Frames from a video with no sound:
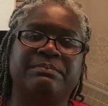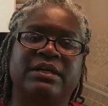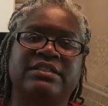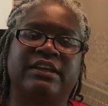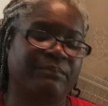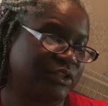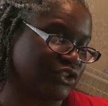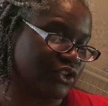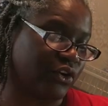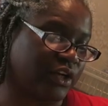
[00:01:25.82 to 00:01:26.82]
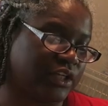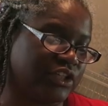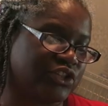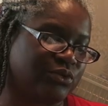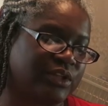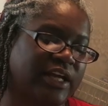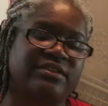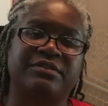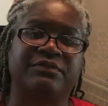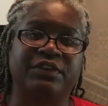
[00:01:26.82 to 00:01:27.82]
must have been started in
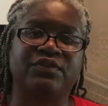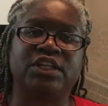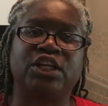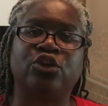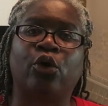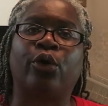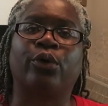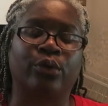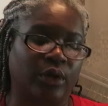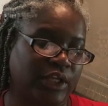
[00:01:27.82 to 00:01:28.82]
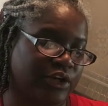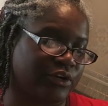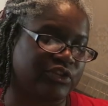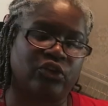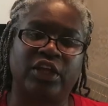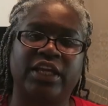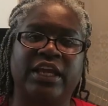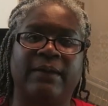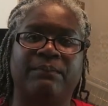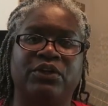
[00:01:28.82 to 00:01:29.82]
2015 or earlier, so they
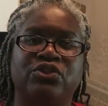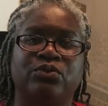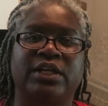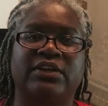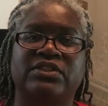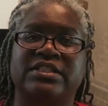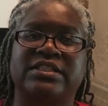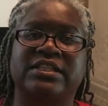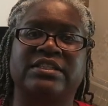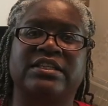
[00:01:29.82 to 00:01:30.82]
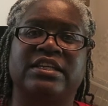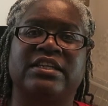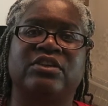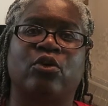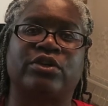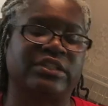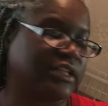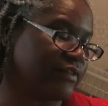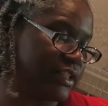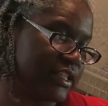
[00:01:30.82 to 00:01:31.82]
can't be 2016 or
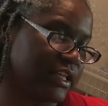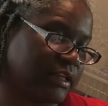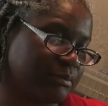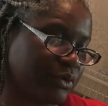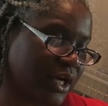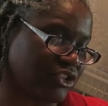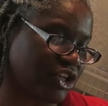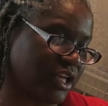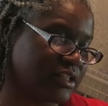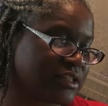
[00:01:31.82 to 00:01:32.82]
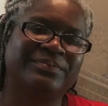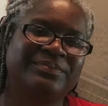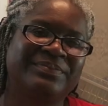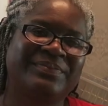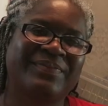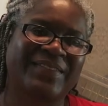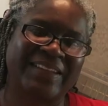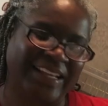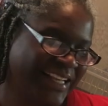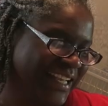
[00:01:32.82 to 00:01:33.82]
17 projects.
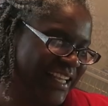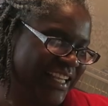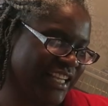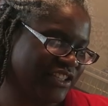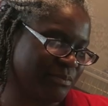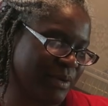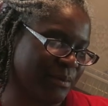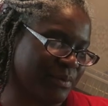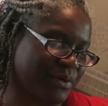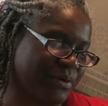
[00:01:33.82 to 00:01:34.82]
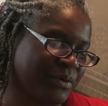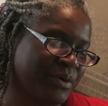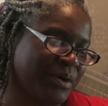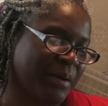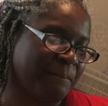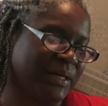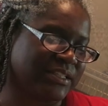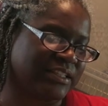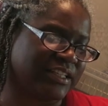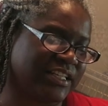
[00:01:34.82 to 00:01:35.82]
Each member
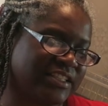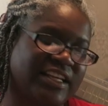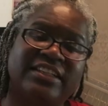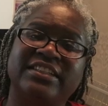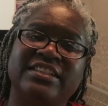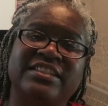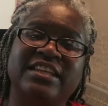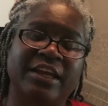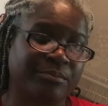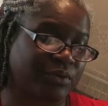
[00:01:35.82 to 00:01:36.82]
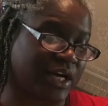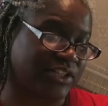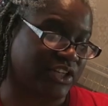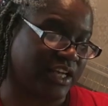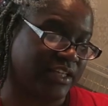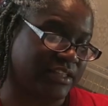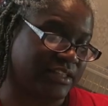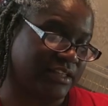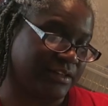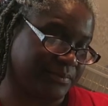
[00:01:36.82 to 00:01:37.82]
must list at least 10 projects.